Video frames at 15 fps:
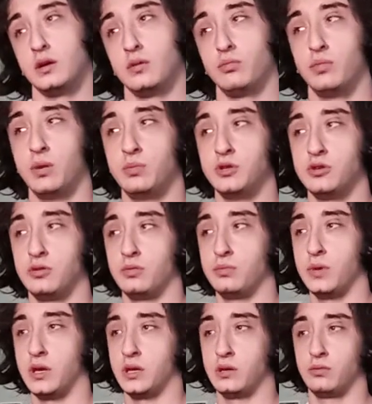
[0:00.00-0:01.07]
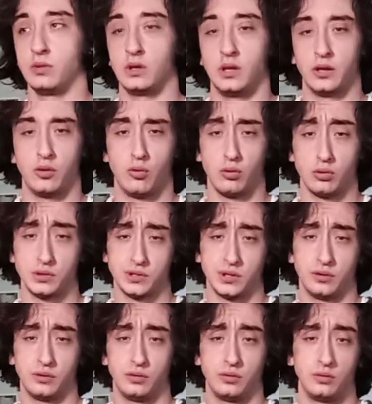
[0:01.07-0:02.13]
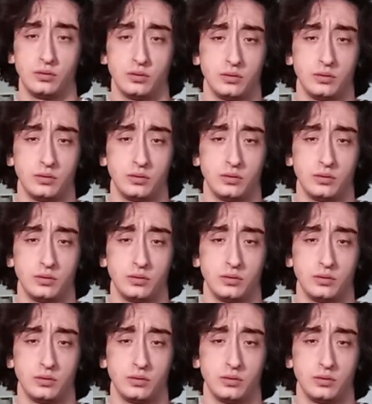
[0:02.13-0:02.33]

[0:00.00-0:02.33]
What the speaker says: Maybe don't make it with orzo